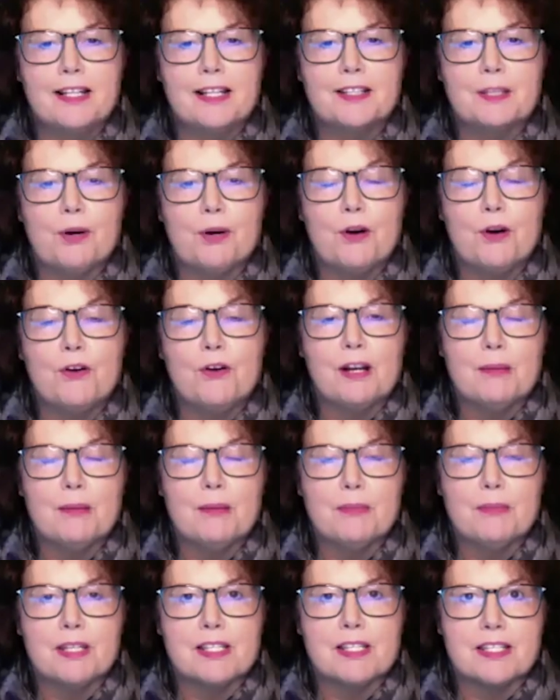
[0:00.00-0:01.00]

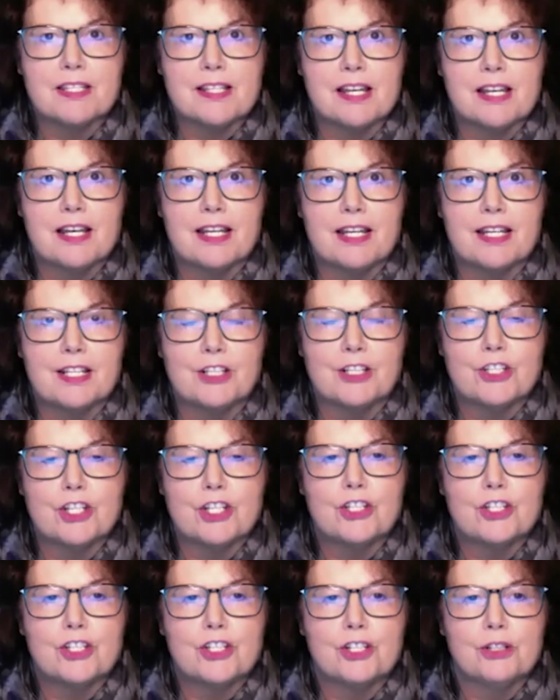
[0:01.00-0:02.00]
program is designed
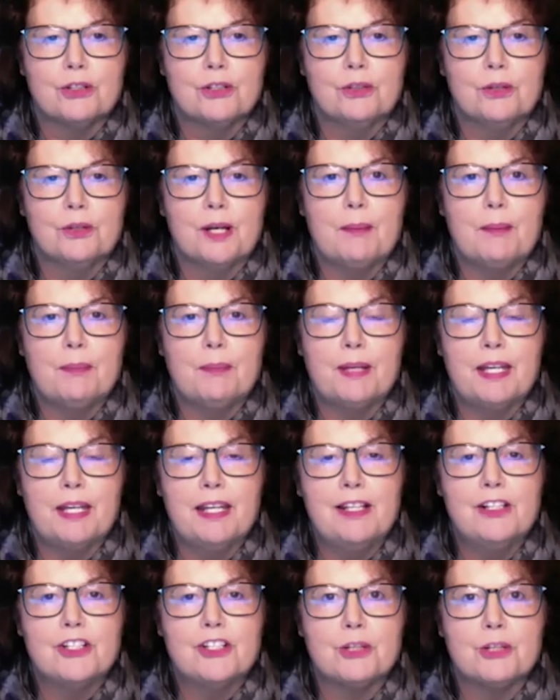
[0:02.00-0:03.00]
to
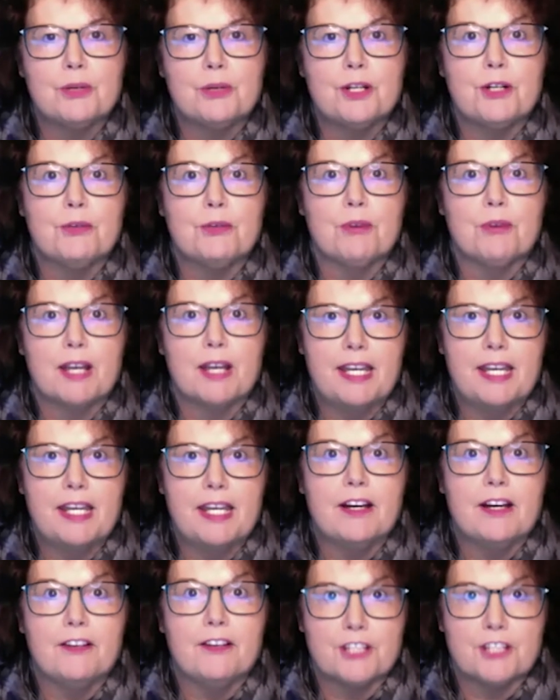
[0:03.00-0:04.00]
appeal to an
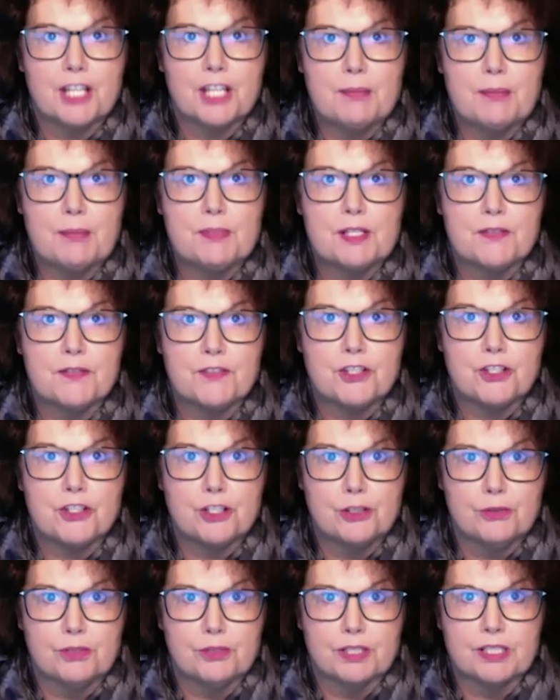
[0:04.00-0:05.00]
array of types of
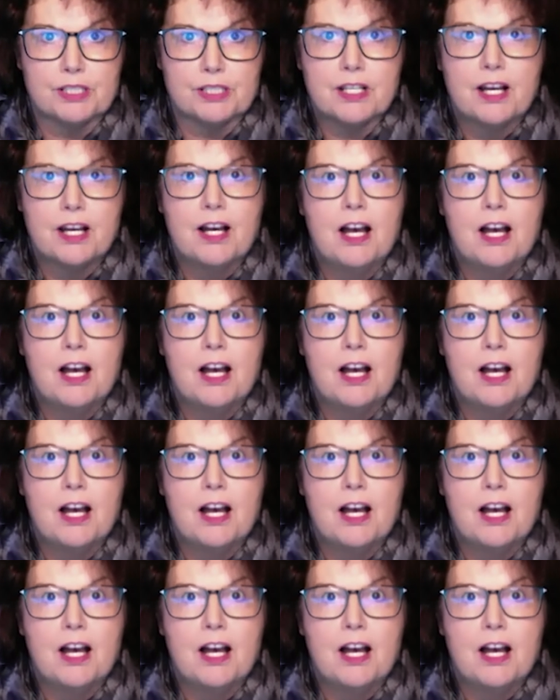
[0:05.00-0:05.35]
student.